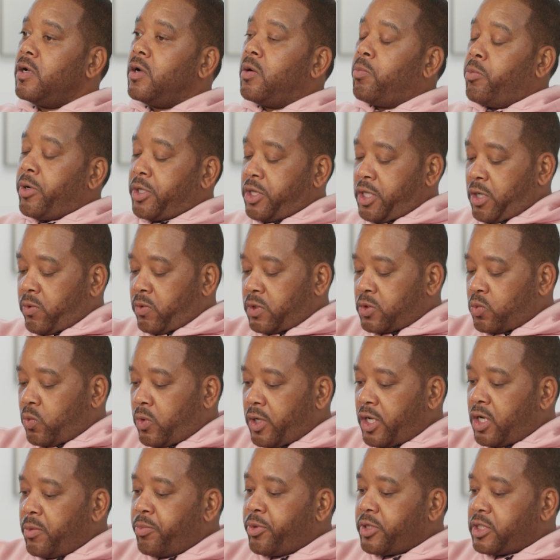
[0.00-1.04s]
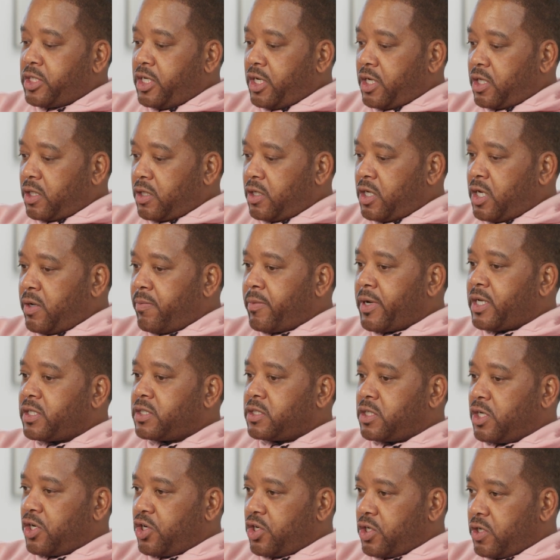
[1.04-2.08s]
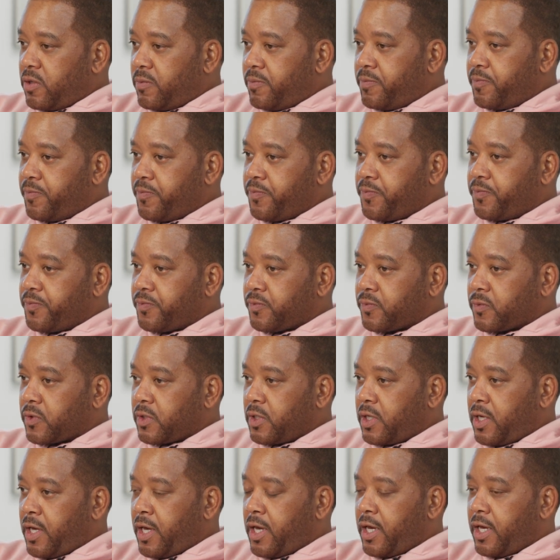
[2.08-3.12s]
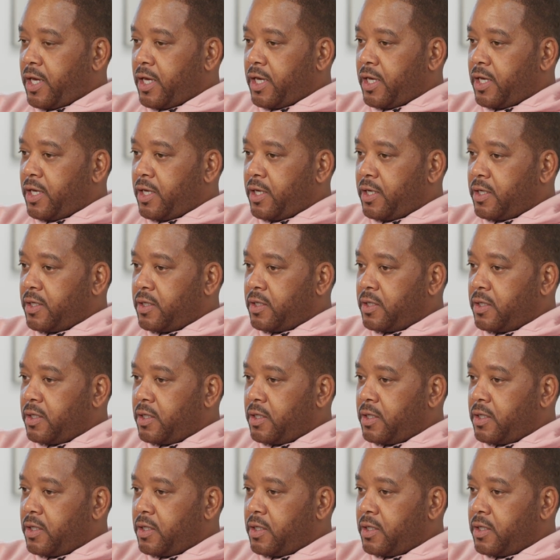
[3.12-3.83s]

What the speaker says: But there was one in particular in my sternum, and